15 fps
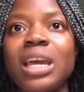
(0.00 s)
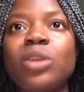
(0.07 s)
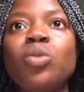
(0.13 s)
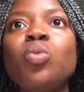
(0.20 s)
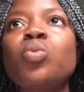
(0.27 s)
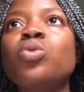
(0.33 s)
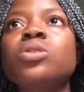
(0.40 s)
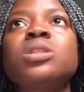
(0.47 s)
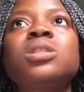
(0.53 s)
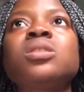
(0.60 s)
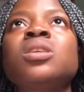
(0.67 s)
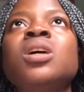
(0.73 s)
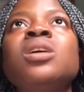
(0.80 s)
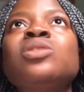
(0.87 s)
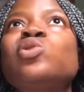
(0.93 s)
I don't
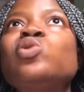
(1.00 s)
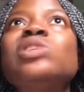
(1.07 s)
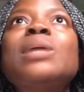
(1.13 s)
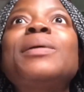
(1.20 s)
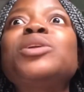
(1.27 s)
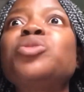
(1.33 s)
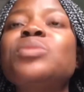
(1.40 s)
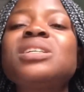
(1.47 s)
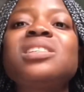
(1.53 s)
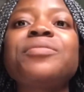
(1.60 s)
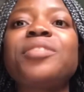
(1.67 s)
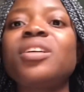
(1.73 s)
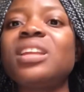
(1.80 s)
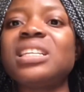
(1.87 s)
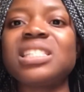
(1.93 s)
want to hear about
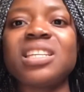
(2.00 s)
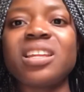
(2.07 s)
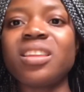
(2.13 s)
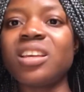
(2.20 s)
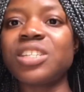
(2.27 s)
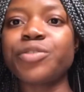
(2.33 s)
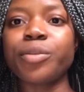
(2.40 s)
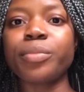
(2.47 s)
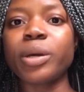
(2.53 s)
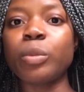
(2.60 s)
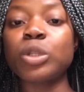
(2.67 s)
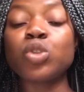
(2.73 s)
domestic violence 10 years from now.